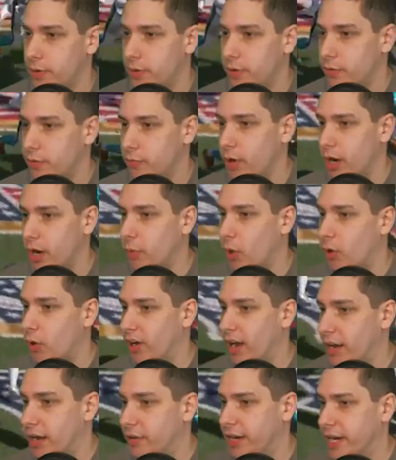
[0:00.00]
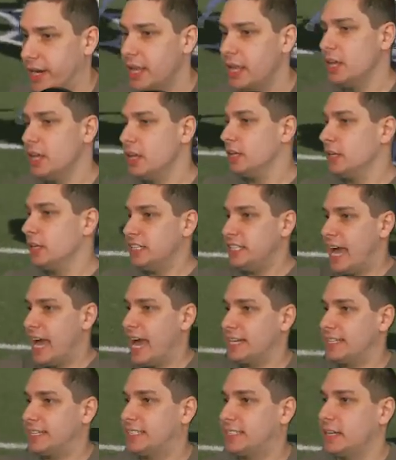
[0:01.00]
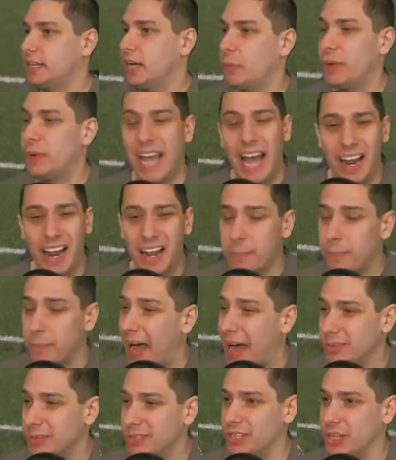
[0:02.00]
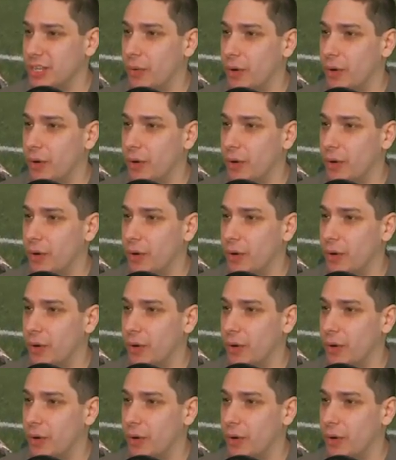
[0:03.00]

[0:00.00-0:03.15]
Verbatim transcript: Run him over, Henry. Yes! We got out of bounds, though,